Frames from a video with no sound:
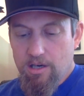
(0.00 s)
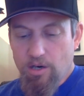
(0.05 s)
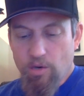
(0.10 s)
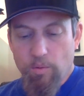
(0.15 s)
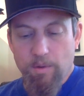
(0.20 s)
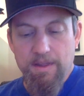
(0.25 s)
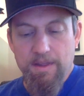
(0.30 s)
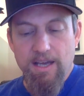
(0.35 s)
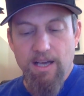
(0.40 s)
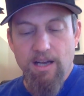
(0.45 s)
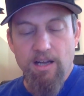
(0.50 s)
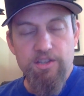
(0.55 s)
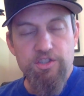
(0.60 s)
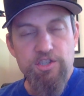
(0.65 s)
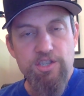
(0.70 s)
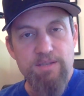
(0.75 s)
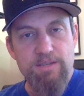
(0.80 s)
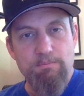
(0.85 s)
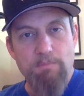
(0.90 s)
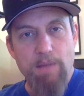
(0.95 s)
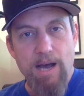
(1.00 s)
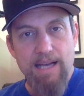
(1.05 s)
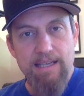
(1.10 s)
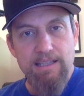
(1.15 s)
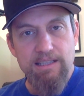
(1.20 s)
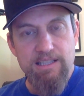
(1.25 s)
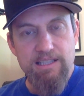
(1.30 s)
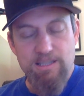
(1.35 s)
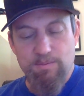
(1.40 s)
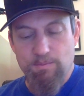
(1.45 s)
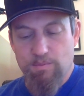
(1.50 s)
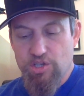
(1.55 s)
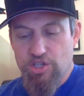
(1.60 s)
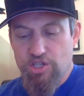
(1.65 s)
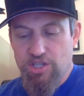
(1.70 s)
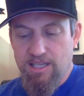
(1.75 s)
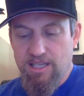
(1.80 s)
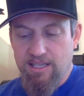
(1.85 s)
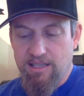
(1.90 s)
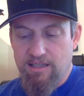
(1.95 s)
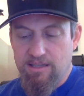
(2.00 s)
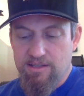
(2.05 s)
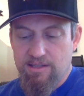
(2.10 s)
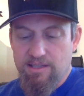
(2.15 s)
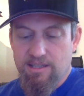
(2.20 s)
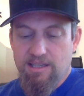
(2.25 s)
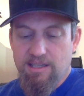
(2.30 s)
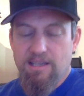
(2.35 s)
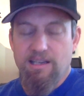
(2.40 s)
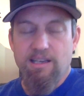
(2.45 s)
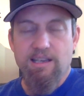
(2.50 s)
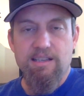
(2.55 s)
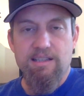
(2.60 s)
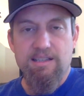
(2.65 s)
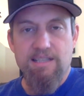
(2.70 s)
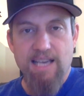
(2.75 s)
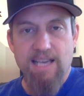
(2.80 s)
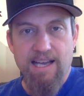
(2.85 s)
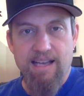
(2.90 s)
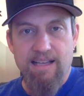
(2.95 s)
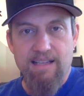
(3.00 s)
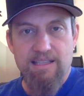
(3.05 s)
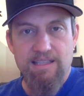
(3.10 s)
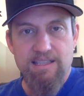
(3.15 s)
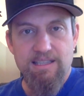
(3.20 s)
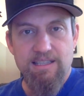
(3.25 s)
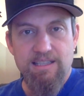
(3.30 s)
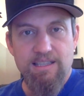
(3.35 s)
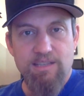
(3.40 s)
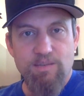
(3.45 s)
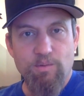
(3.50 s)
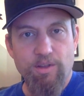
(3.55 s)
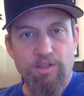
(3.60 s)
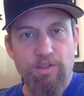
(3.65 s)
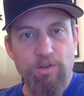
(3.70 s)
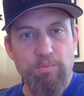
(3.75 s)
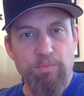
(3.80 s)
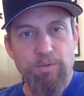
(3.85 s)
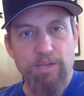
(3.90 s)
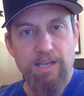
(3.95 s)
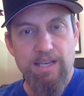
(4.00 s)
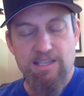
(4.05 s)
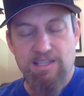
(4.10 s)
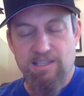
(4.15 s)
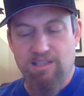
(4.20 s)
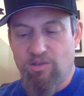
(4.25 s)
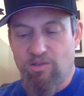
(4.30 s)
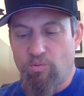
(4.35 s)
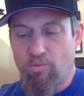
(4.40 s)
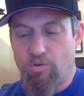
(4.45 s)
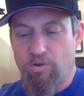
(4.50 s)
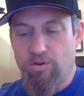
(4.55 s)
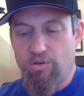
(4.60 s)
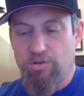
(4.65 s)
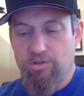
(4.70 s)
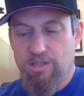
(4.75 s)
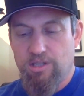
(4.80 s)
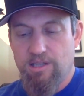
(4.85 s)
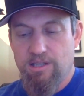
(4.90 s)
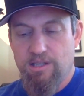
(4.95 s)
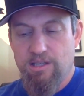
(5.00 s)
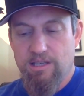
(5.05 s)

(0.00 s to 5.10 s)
Or were they all just mindless machines, content with their place in the world?